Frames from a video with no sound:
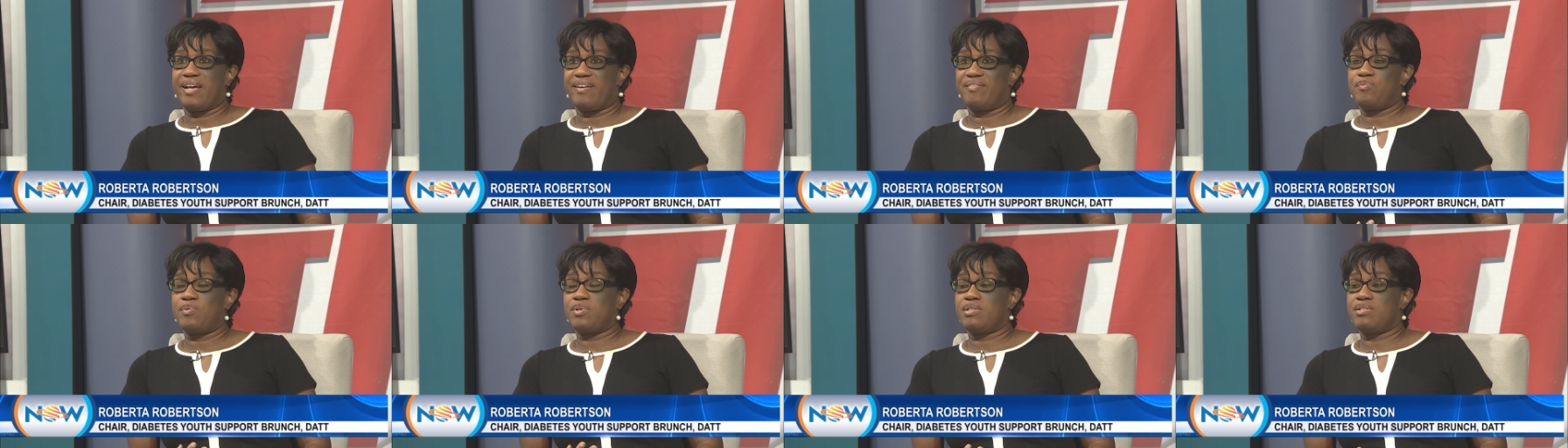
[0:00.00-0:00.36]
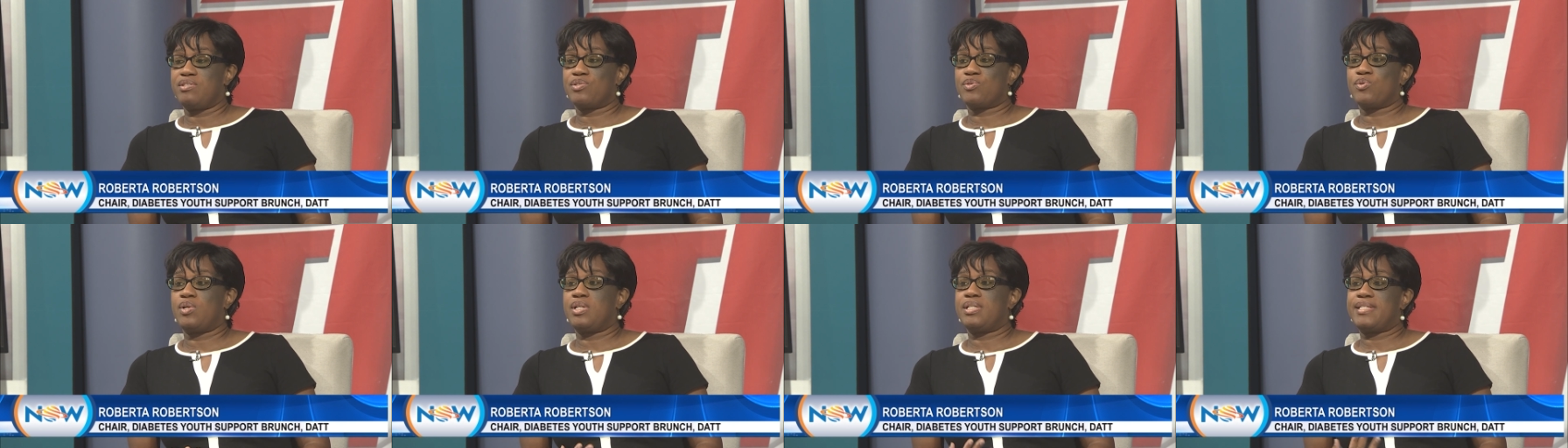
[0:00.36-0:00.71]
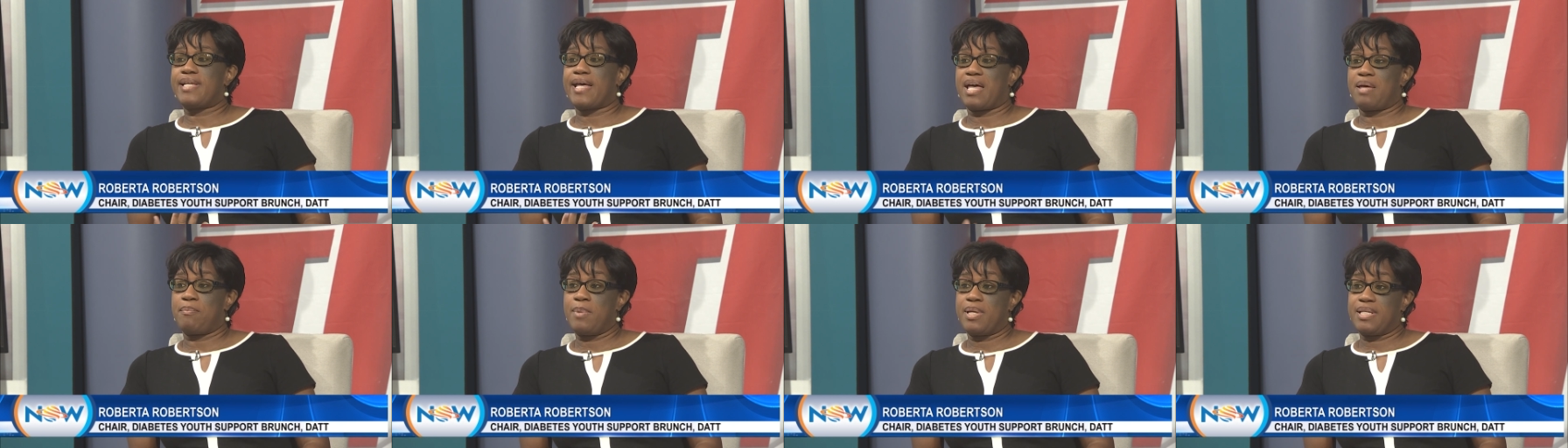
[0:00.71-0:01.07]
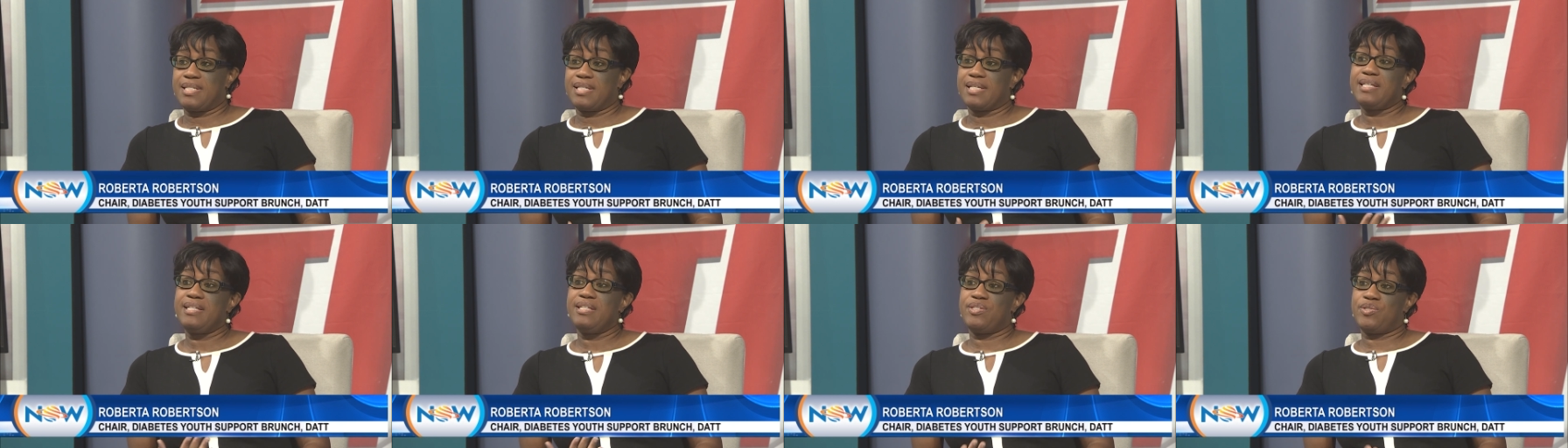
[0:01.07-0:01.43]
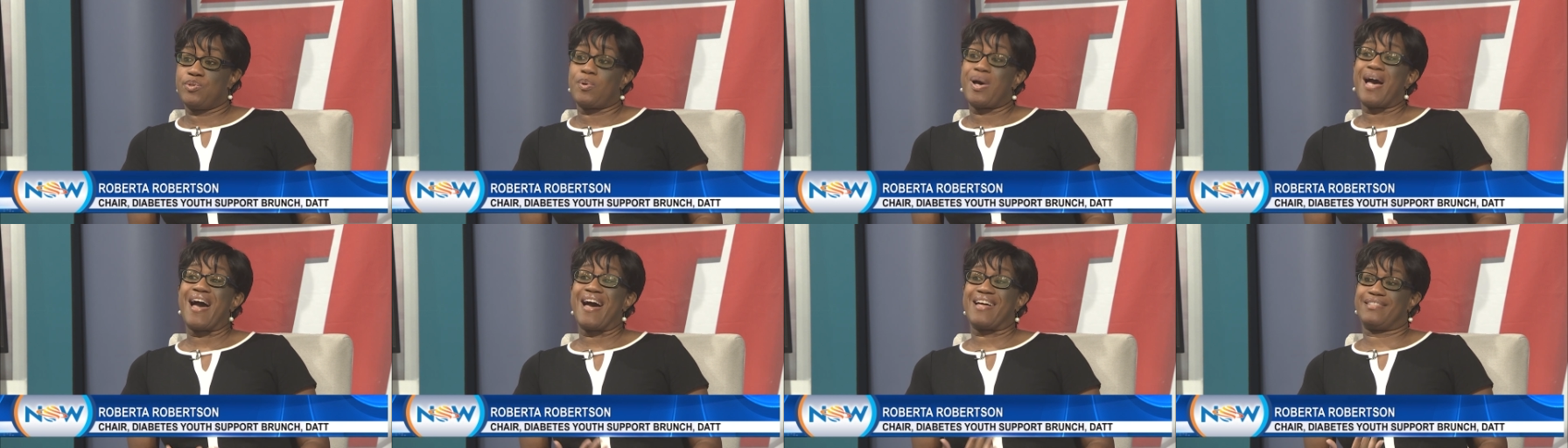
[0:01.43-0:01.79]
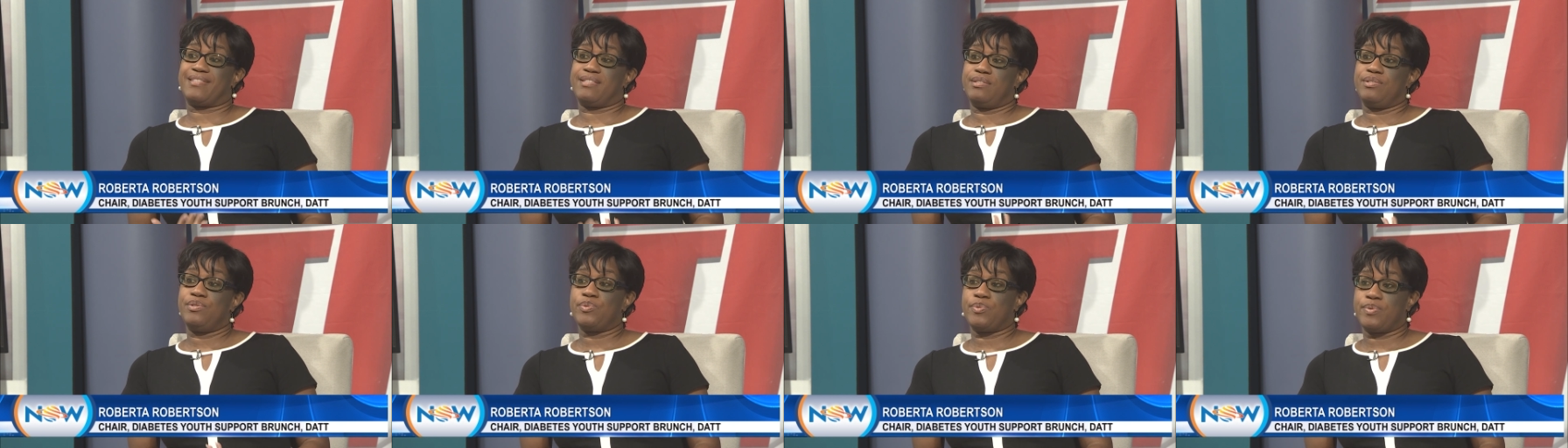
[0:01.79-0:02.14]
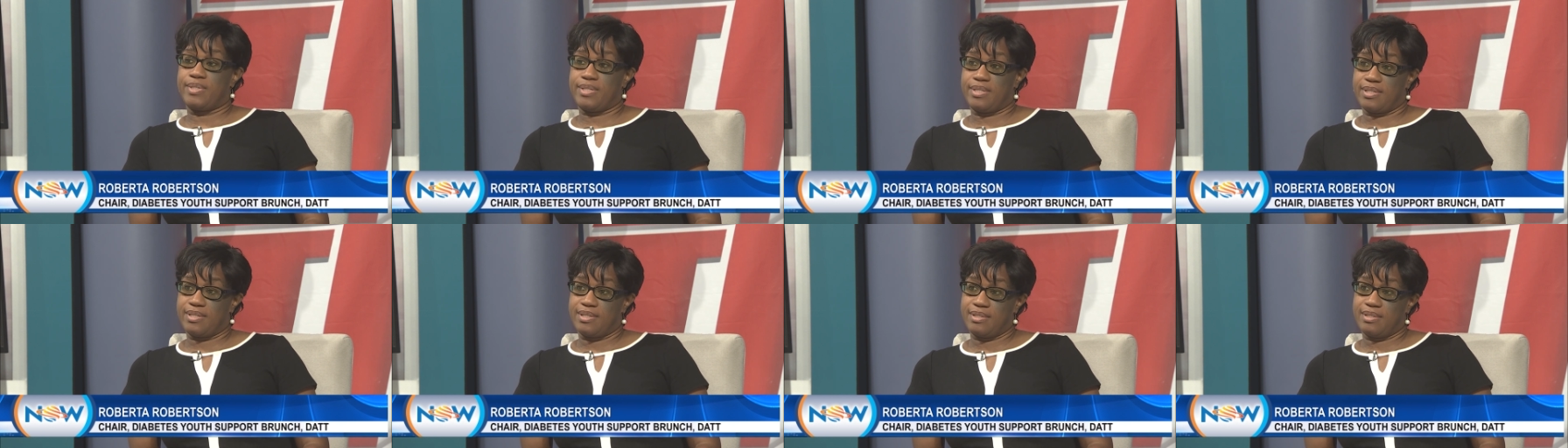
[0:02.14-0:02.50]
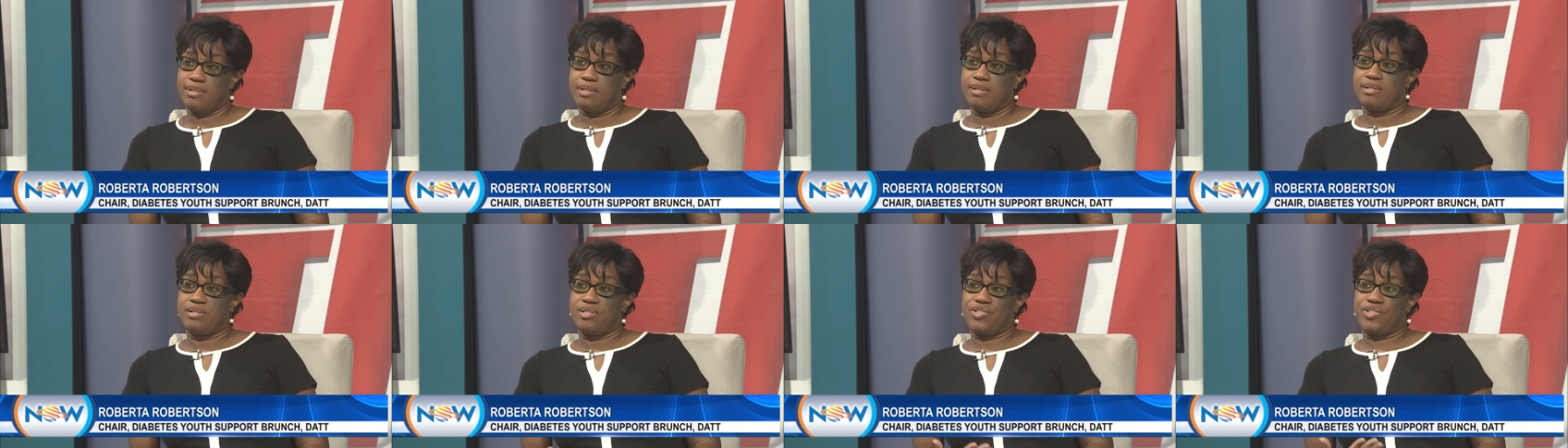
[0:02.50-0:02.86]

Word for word: have what is called diabetic ketoacidosis.